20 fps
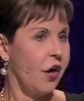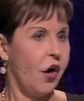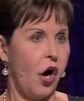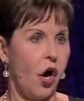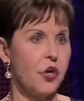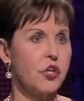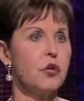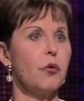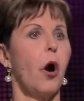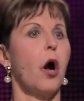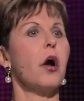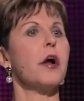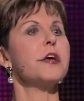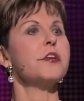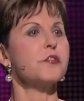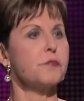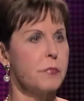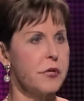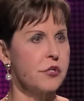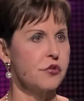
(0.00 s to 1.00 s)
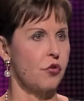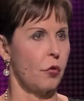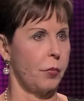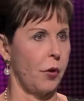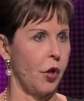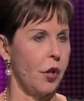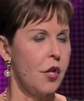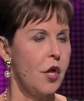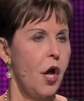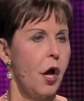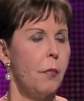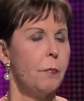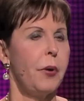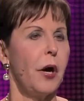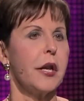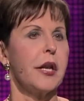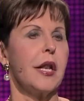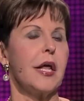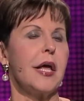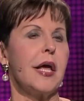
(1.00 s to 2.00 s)
all you are is miserable.
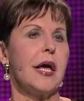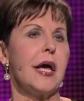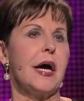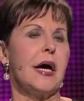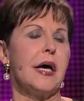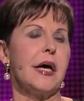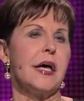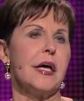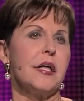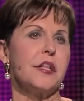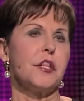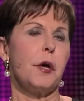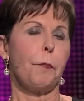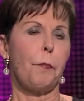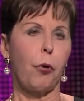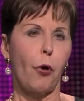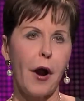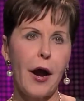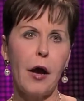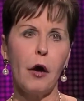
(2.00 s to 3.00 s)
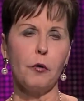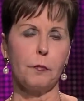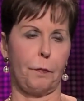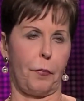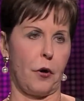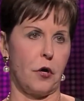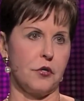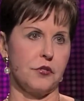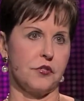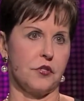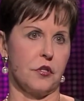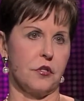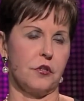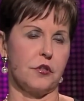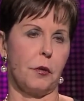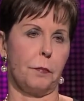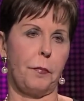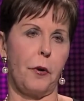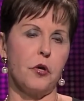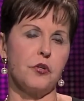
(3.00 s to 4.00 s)
But the proud person,
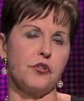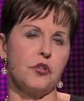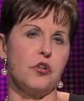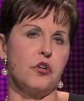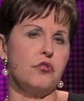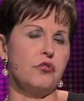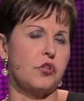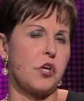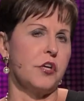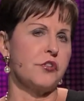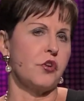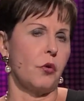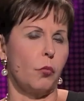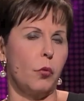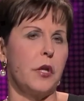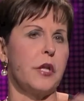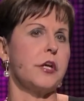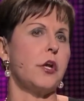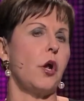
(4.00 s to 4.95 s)
the person who doesn't really